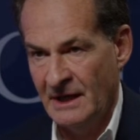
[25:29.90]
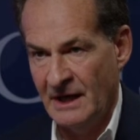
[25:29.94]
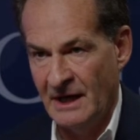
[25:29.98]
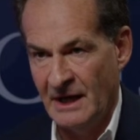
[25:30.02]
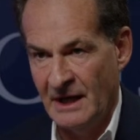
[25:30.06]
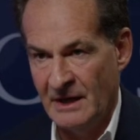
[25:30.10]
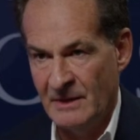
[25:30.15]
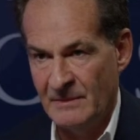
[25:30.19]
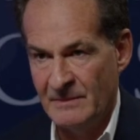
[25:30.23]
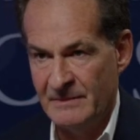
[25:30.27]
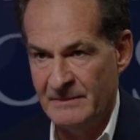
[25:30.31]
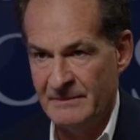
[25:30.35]

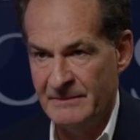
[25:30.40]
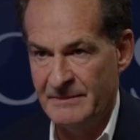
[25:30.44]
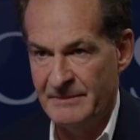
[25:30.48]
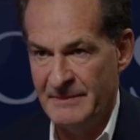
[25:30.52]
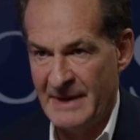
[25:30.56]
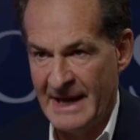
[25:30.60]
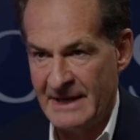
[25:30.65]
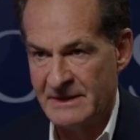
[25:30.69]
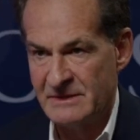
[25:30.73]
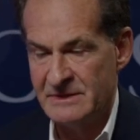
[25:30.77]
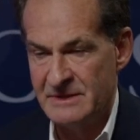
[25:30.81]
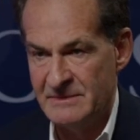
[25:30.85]
um,
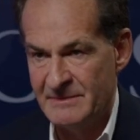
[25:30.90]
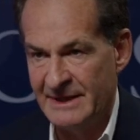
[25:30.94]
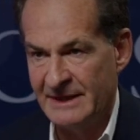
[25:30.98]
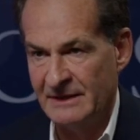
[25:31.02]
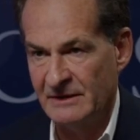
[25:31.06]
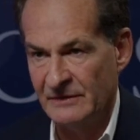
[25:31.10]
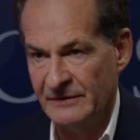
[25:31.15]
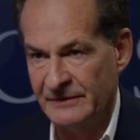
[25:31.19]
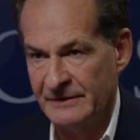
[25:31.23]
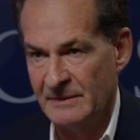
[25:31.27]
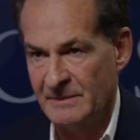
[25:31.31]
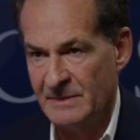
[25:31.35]
battery
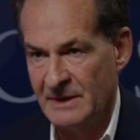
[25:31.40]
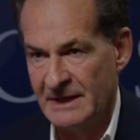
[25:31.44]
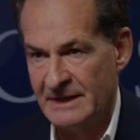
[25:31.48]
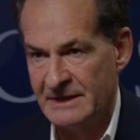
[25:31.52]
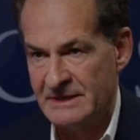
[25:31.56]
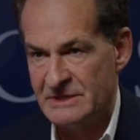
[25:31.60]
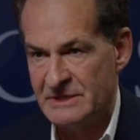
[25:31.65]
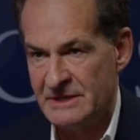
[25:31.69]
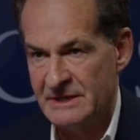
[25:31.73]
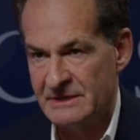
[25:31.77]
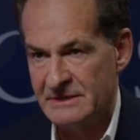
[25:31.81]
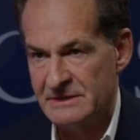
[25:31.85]
metal supply
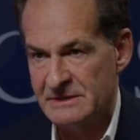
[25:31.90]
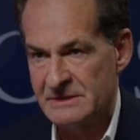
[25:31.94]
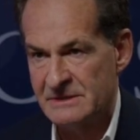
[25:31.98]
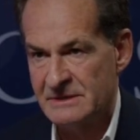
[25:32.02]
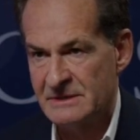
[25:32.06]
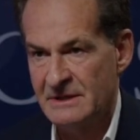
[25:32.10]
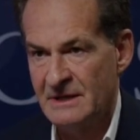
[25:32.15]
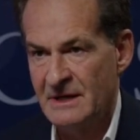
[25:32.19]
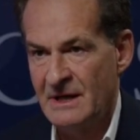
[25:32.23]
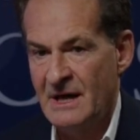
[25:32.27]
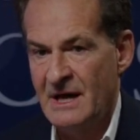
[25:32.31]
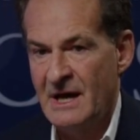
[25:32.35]
chains.
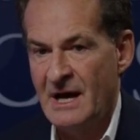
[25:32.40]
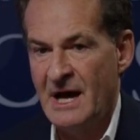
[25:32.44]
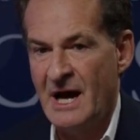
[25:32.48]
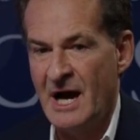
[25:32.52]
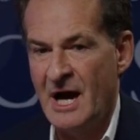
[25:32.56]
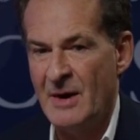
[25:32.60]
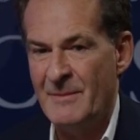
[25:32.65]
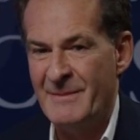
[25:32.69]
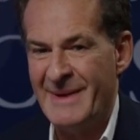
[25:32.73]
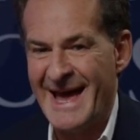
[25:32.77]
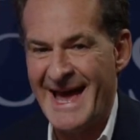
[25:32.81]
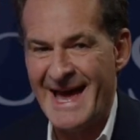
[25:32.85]

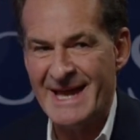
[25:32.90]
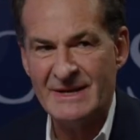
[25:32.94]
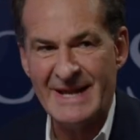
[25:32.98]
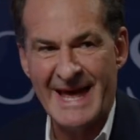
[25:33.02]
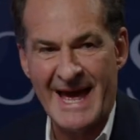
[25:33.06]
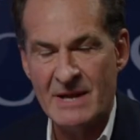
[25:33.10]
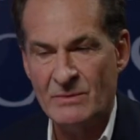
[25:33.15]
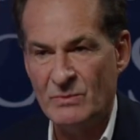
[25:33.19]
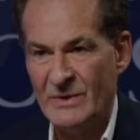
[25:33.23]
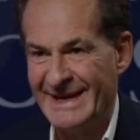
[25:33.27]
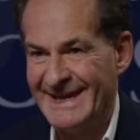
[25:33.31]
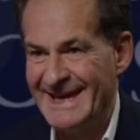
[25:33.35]
Um, and,
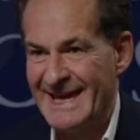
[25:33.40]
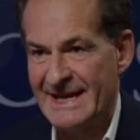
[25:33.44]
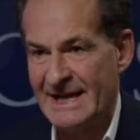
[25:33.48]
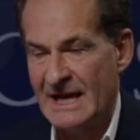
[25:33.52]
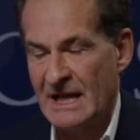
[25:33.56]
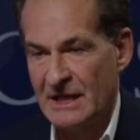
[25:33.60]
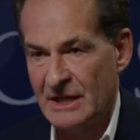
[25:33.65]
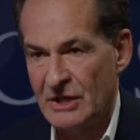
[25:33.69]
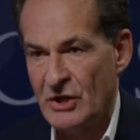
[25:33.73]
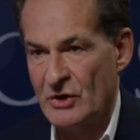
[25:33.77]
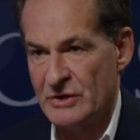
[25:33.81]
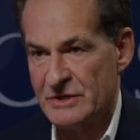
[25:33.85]
and we're getting
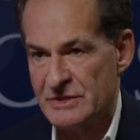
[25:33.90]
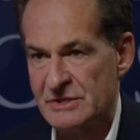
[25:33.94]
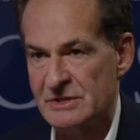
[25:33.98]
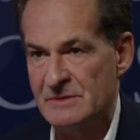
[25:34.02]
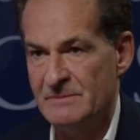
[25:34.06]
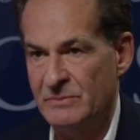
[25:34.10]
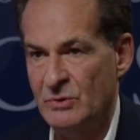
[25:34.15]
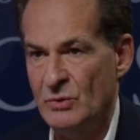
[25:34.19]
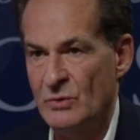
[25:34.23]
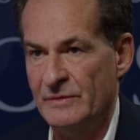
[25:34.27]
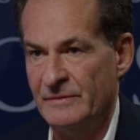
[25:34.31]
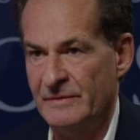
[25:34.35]
a lot of
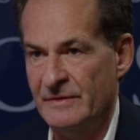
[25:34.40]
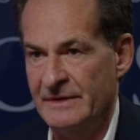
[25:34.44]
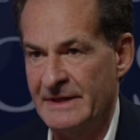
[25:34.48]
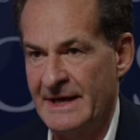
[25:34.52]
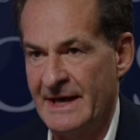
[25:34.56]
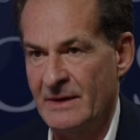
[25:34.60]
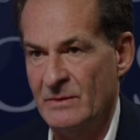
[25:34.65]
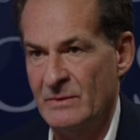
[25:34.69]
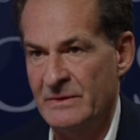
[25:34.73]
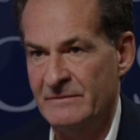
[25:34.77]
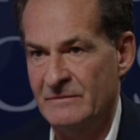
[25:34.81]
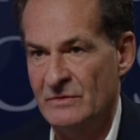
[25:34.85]
support for
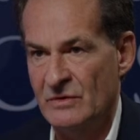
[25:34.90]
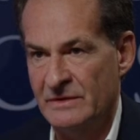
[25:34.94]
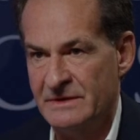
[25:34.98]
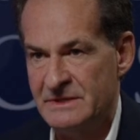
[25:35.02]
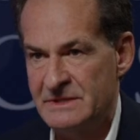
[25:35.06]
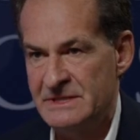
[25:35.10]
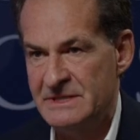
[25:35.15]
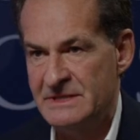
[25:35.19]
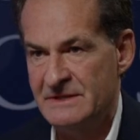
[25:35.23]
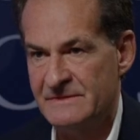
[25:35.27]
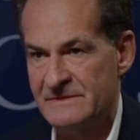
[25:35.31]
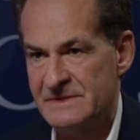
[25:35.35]
that. We've got
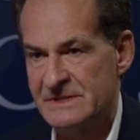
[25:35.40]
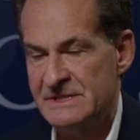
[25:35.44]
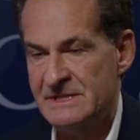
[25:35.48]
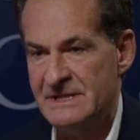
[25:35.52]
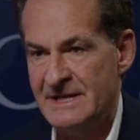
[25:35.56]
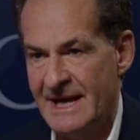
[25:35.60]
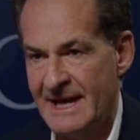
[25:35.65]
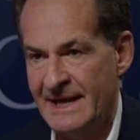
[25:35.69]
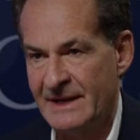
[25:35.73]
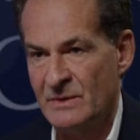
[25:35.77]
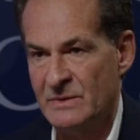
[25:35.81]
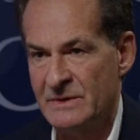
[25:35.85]

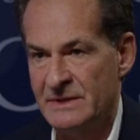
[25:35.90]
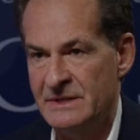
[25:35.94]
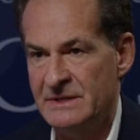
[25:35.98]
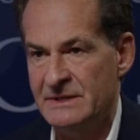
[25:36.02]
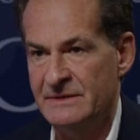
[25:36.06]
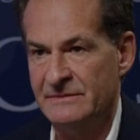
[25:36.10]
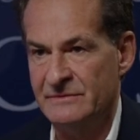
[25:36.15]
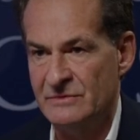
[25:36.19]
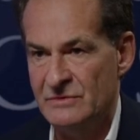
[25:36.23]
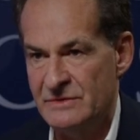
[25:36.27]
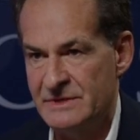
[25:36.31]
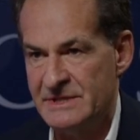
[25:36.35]
DFC equity
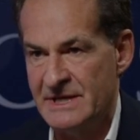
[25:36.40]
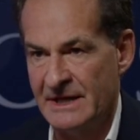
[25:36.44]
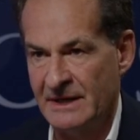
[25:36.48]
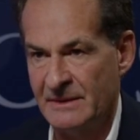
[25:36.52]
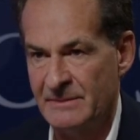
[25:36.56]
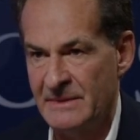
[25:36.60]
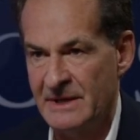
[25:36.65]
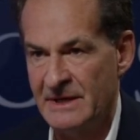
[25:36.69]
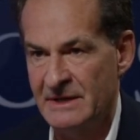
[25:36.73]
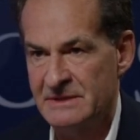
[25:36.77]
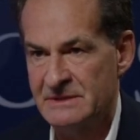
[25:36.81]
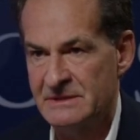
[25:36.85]
through
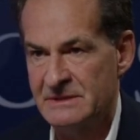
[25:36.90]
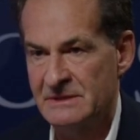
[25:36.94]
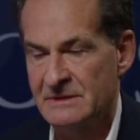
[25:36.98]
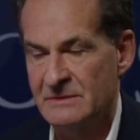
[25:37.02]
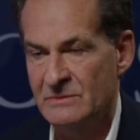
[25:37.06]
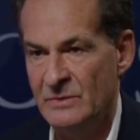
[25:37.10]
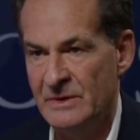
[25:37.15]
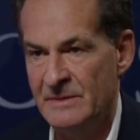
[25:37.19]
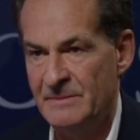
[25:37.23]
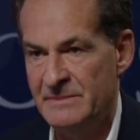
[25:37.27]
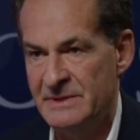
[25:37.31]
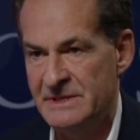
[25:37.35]
TechMet.
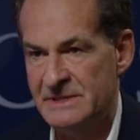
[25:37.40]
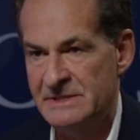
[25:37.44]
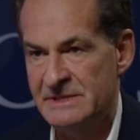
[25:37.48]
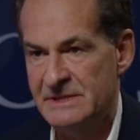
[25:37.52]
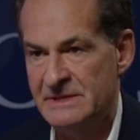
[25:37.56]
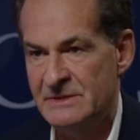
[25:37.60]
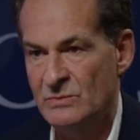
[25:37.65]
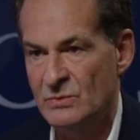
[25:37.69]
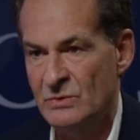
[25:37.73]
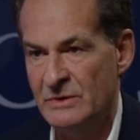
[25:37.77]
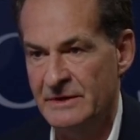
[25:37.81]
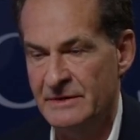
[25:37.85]
We're
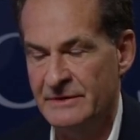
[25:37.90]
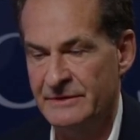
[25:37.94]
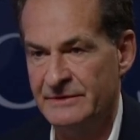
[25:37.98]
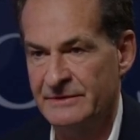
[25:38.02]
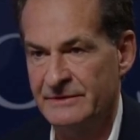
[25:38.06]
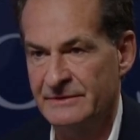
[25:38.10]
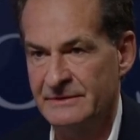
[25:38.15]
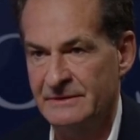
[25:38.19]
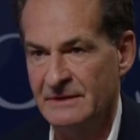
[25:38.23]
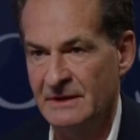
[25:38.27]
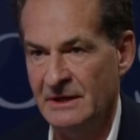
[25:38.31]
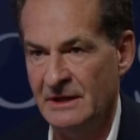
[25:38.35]
busy
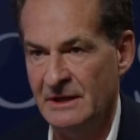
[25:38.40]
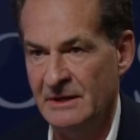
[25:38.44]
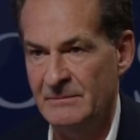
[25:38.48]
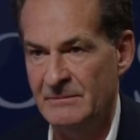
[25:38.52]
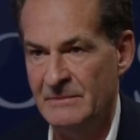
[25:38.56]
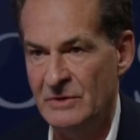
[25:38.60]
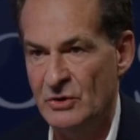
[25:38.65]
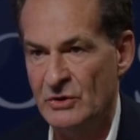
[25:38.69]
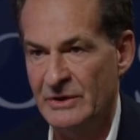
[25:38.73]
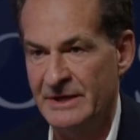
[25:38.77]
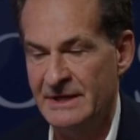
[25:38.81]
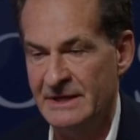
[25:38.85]
with
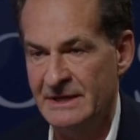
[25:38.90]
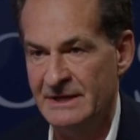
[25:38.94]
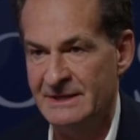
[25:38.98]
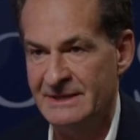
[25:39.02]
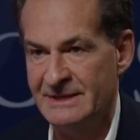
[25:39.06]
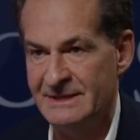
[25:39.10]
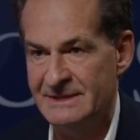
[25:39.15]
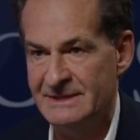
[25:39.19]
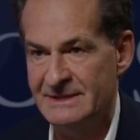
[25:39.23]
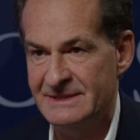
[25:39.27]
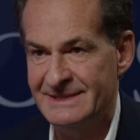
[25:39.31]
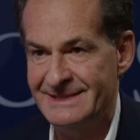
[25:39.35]
um, looking at
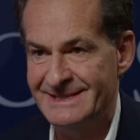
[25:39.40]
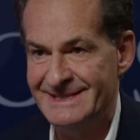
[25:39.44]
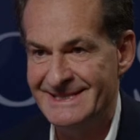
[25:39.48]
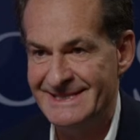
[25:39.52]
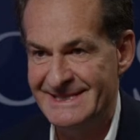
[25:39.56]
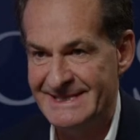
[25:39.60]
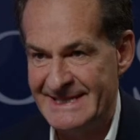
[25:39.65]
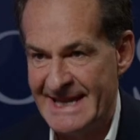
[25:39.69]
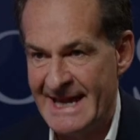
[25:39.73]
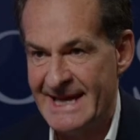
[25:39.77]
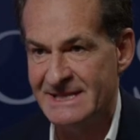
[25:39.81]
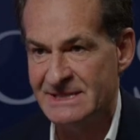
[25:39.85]

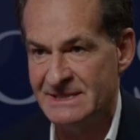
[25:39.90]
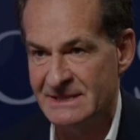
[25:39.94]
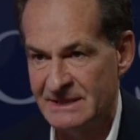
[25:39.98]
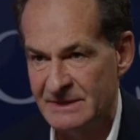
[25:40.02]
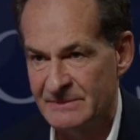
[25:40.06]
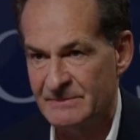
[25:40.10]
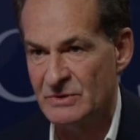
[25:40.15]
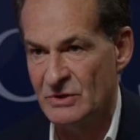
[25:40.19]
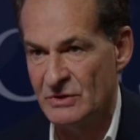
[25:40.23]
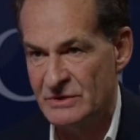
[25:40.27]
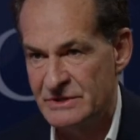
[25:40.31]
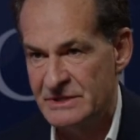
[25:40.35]
debt at the
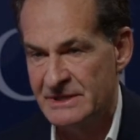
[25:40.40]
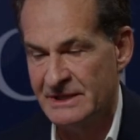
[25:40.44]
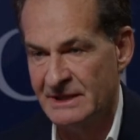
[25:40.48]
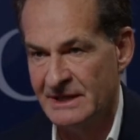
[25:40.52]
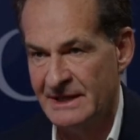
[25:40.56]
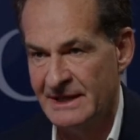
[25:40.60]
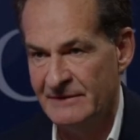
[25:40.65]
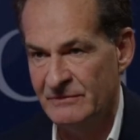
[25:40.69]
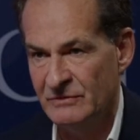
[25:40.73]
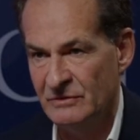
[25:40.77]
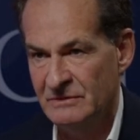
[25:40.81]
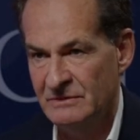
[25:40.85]
project
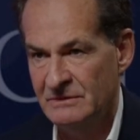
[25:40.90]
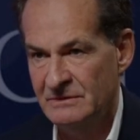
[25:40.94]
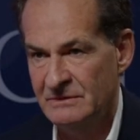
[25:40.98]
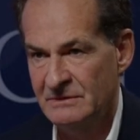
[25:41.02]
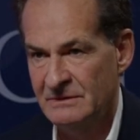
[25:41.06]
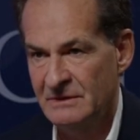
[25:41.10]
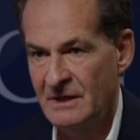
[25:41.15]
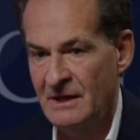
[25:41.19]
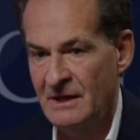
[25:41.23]
level.